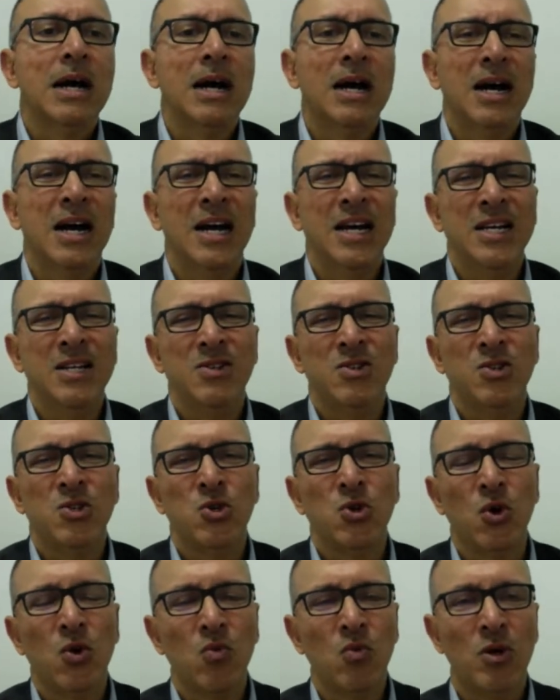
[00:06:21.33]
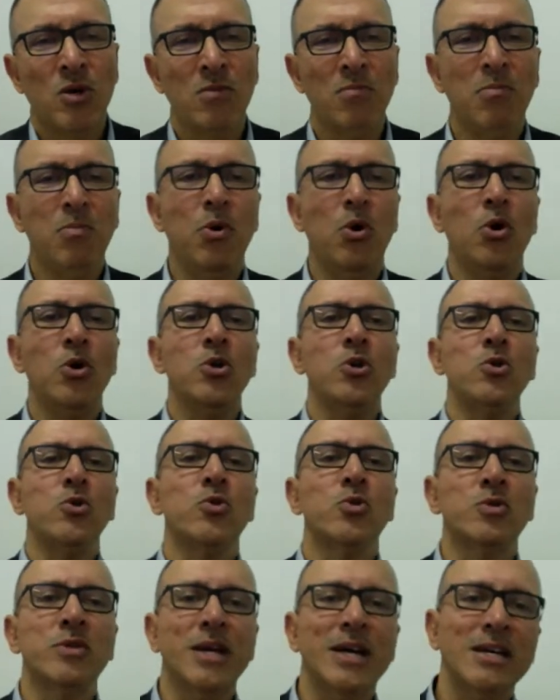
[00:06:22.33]
I don't want to bore you
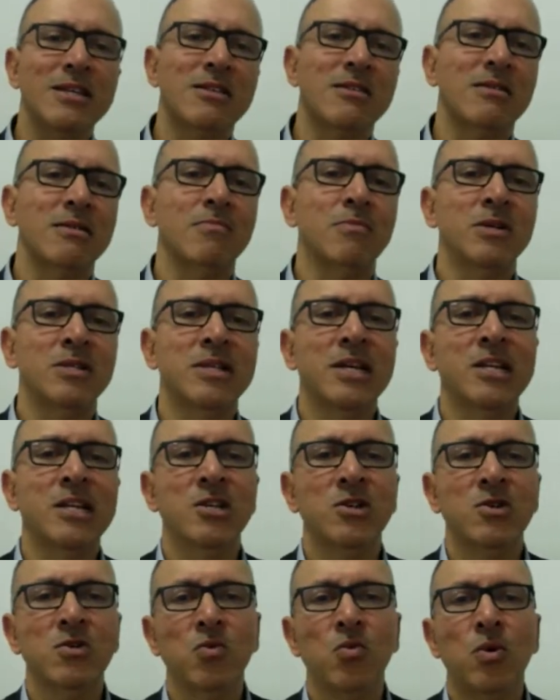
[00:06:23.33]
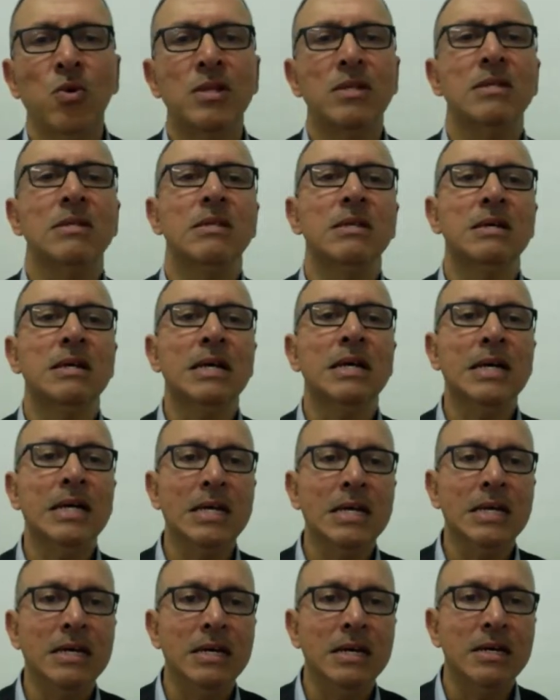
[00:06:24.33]
to death by telling you what
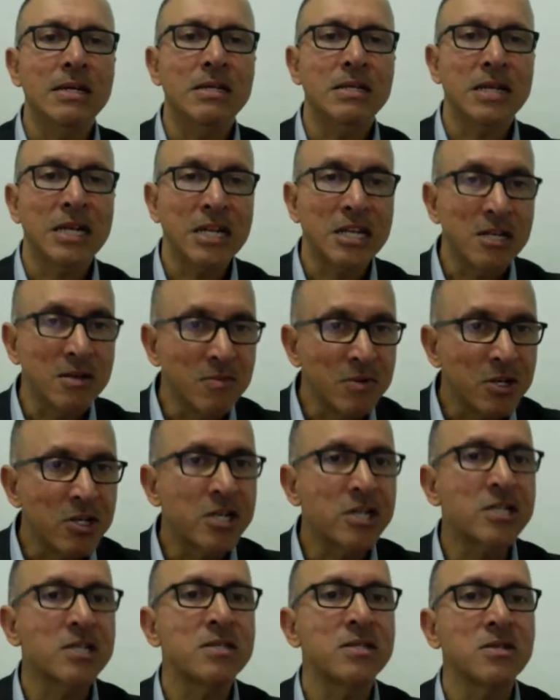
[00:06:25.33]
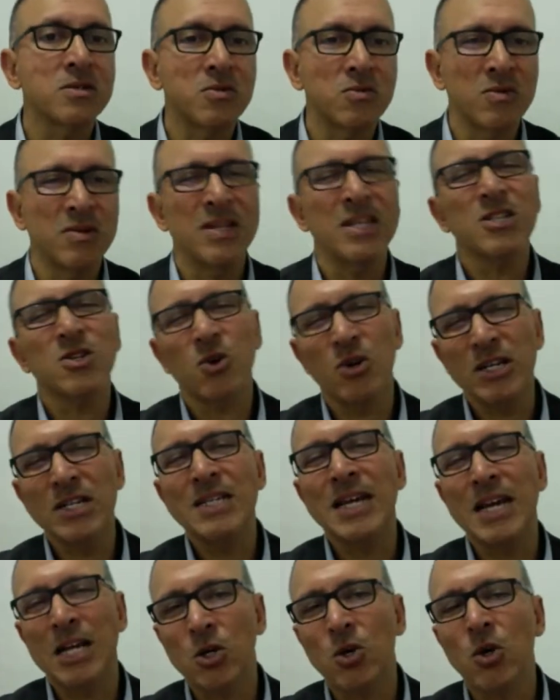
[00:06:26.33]
telecommunications, let's call it
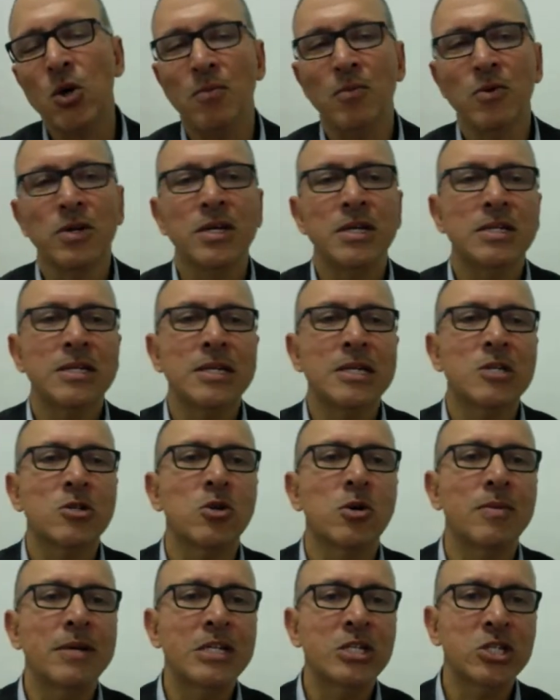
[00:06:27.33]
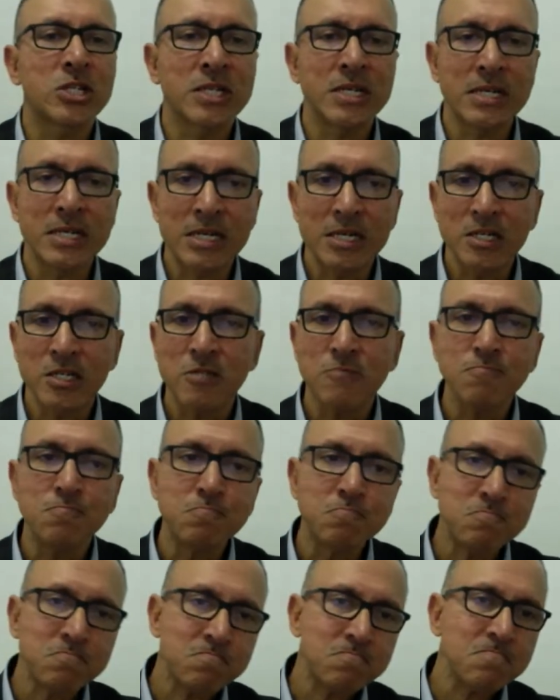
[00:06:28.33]
telecom, okay, telecom engineer does,
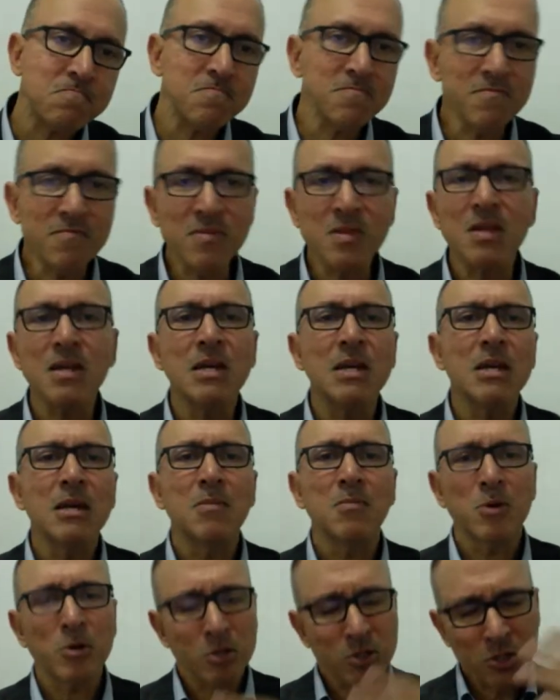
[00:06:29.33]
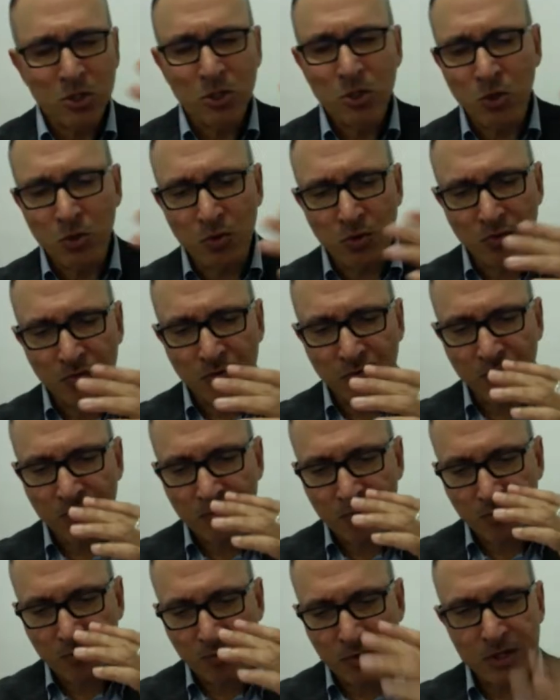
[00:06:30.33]
because you've
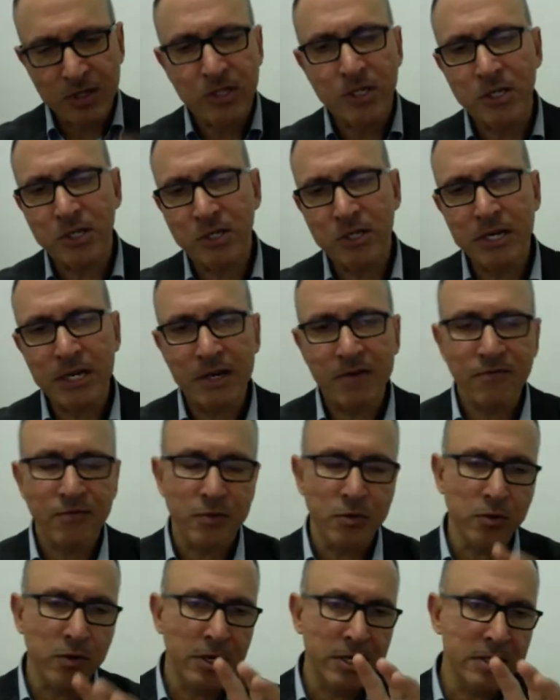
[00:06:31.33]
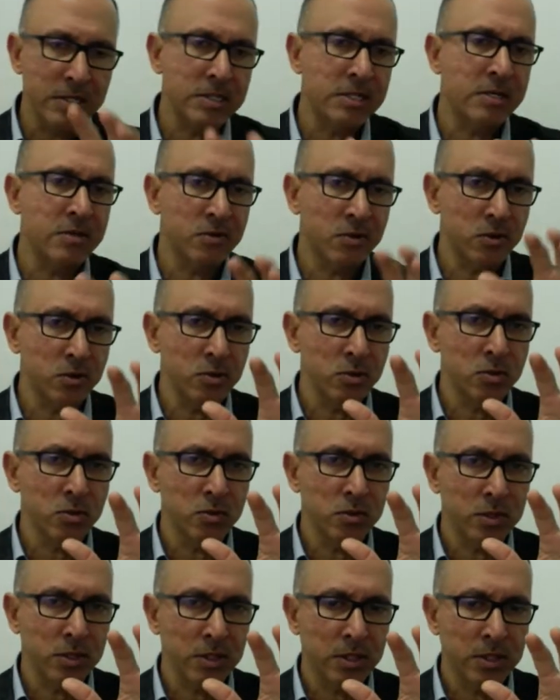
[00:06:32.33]
researched enough, you understand
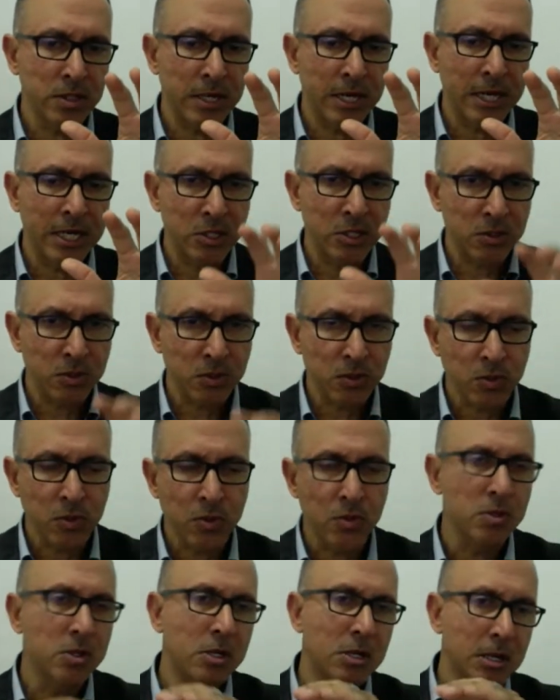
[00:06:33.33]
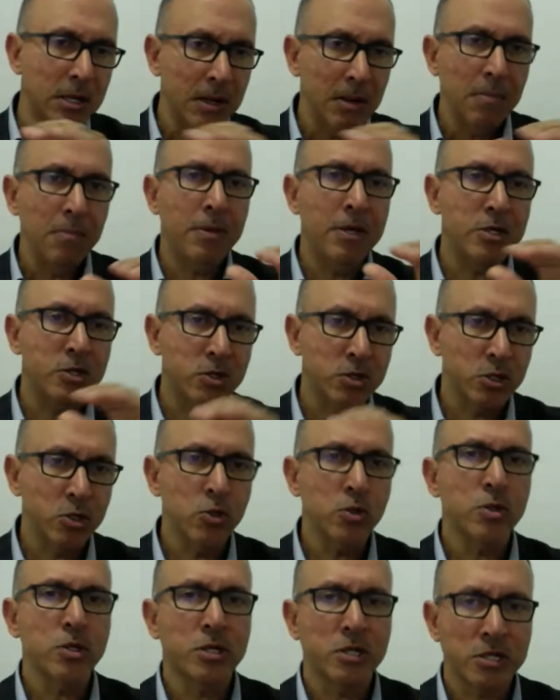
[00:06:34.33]
through the NSCO code, based on the
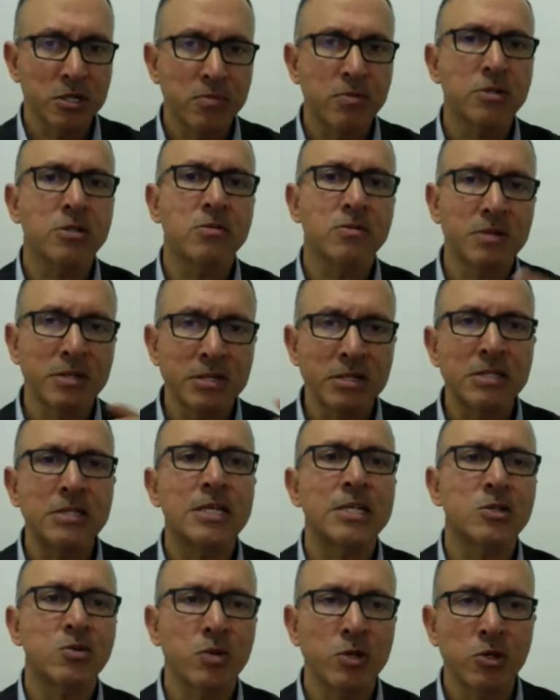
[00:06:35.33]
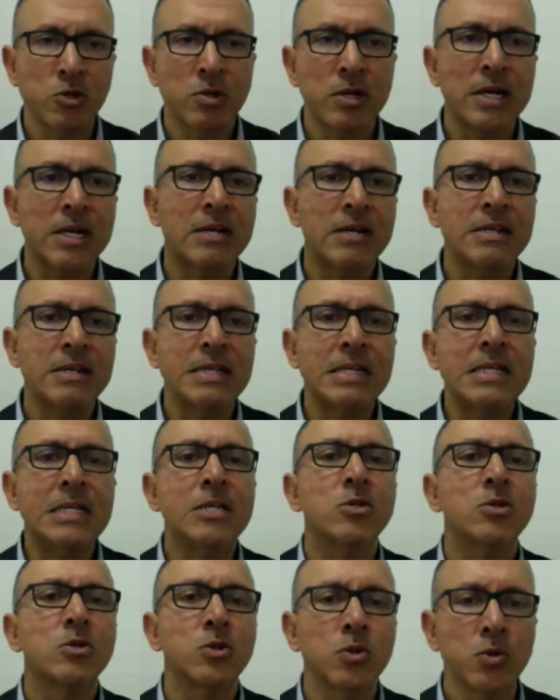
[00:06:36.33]
duties and responsibilities, that's what you kind of
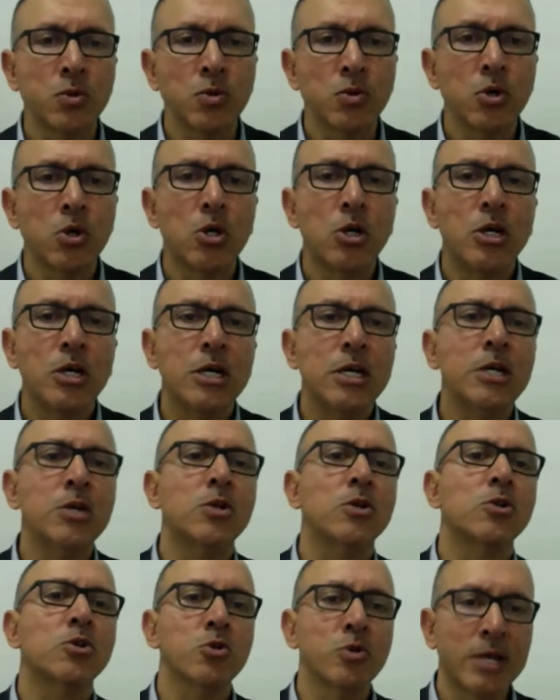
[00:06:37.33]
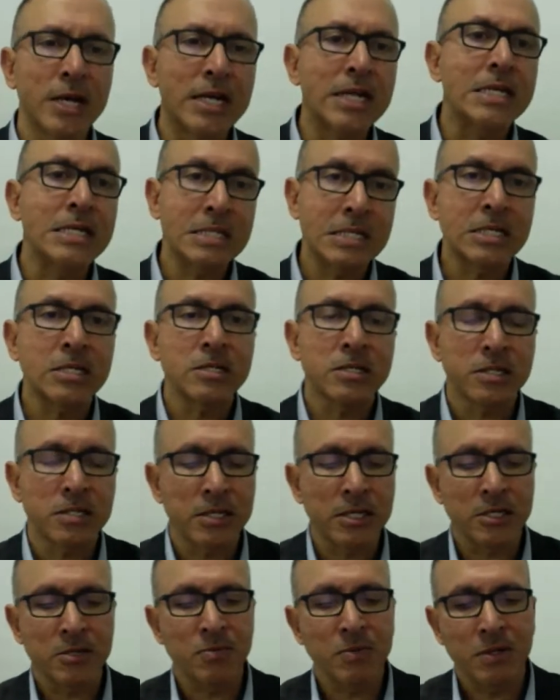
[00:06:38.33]
need to do in order to get a skills
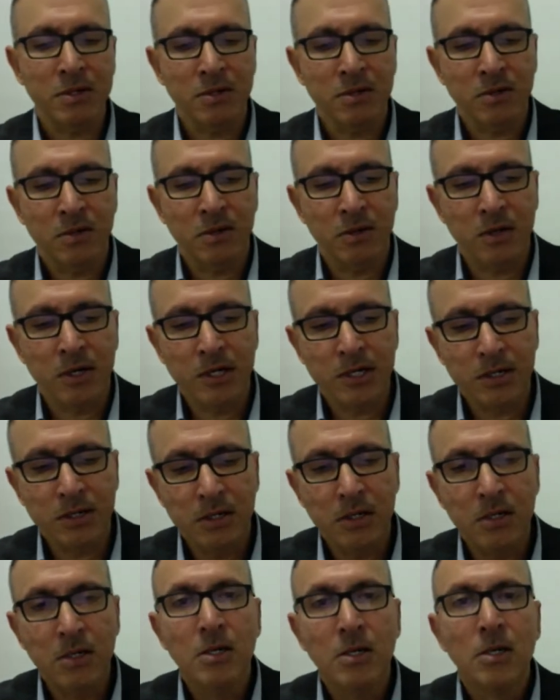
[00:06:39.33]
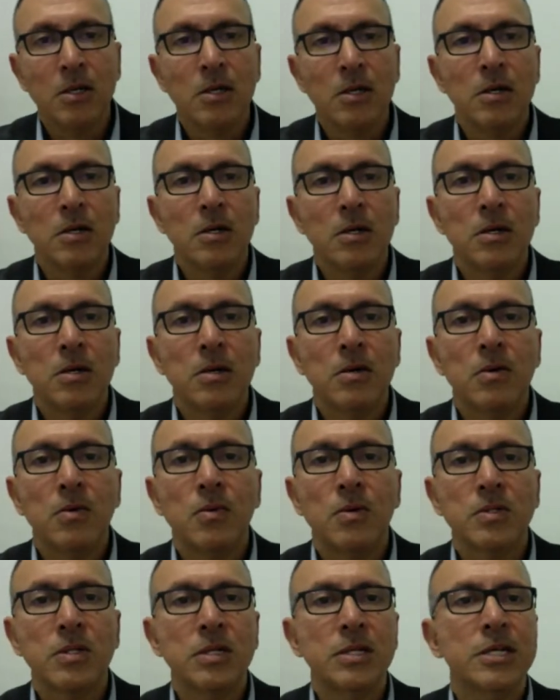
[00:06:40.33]
assessment, all right?
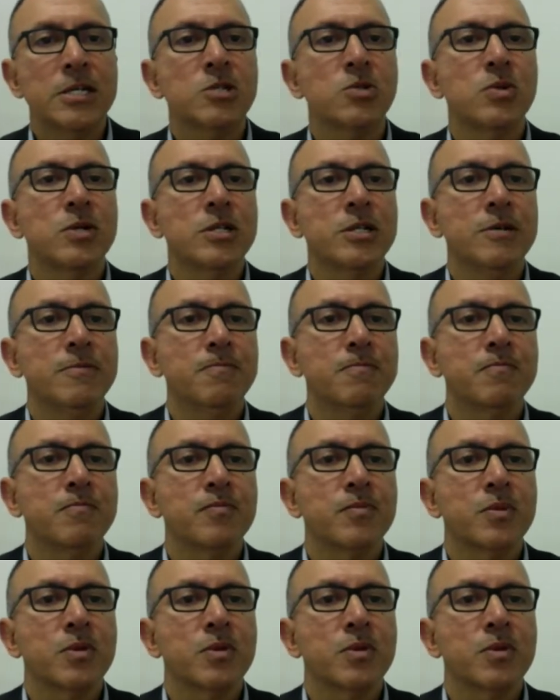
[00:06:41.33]
So next one here.